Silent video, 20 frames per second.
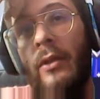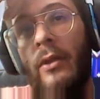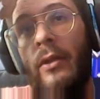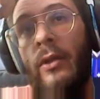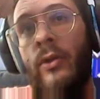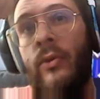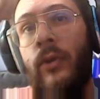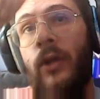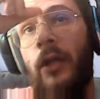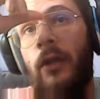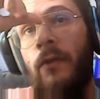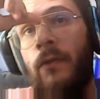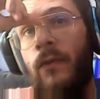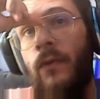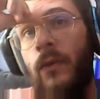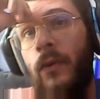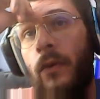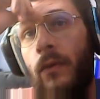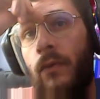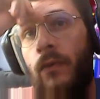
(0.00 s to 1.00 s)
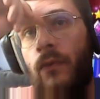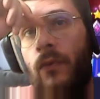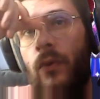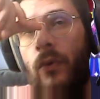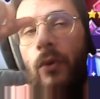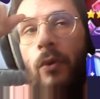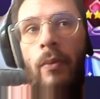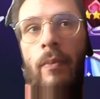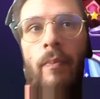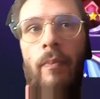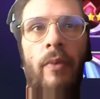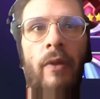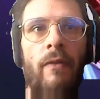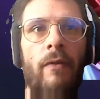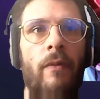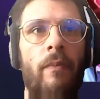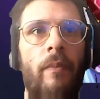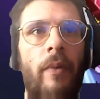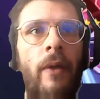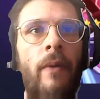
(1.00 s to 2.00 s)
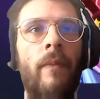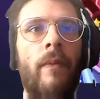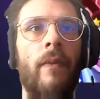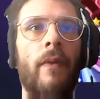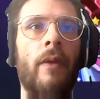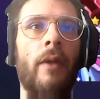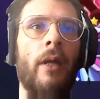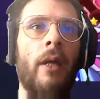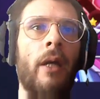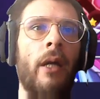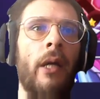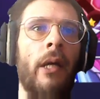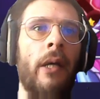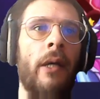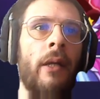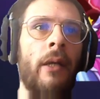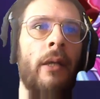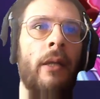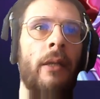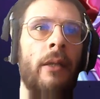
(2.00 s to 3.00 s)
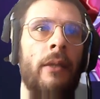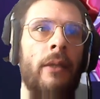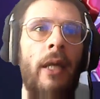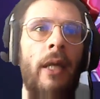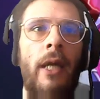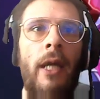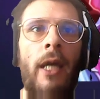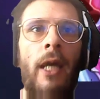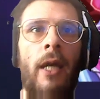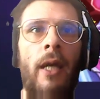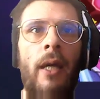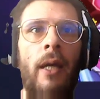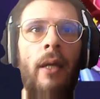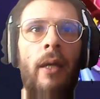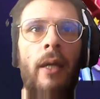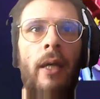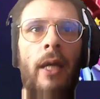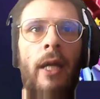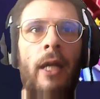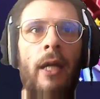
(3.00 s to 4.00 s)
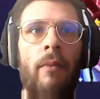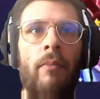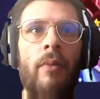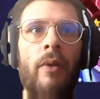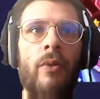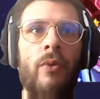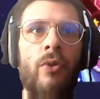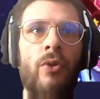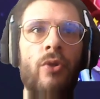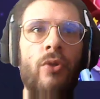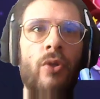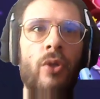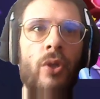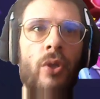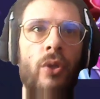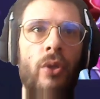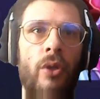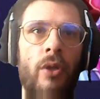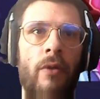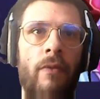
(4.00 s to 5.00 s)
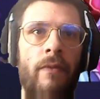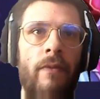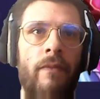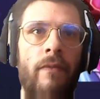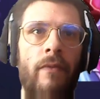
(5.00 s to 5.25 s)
unit for PvP. They gain a bunch of